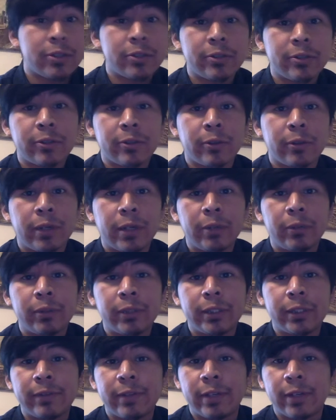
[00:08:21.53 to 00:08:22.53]
So I
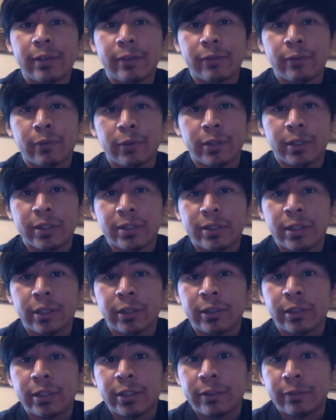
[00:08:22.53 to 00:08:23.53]
will leave that for an
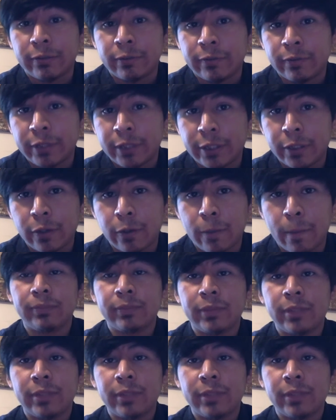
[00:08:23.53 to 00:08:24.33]
entirely different video.